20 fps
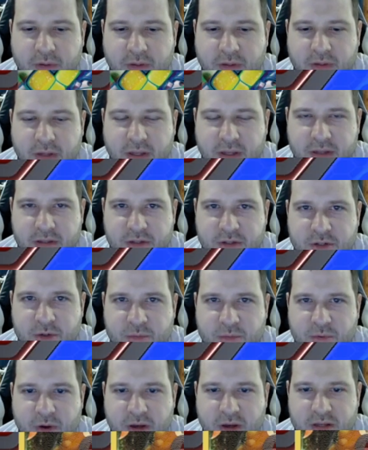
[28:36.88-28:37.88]
Take the 2
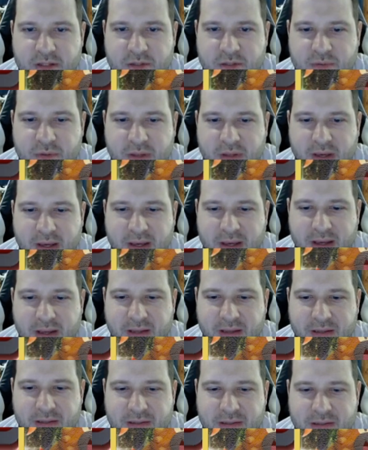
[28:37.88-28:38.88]
prizes with the
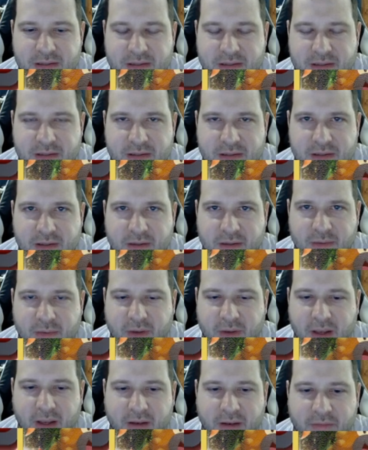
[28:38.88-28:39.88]
hands.
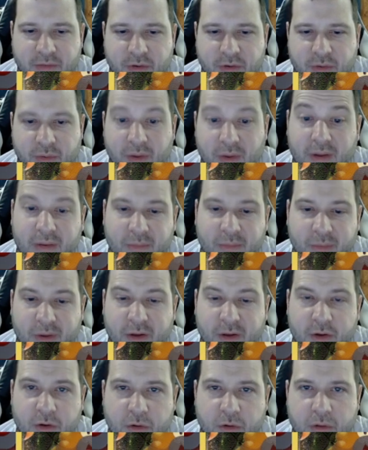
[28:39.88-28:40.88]
Can't even do. Oh, we
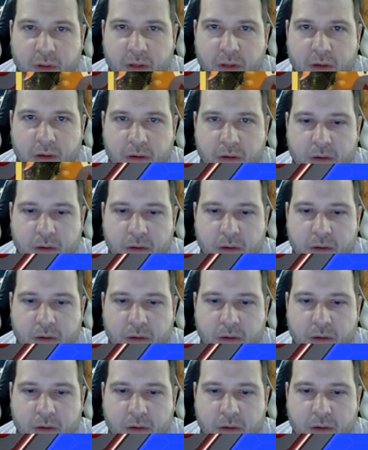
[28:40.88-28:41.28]
could do that.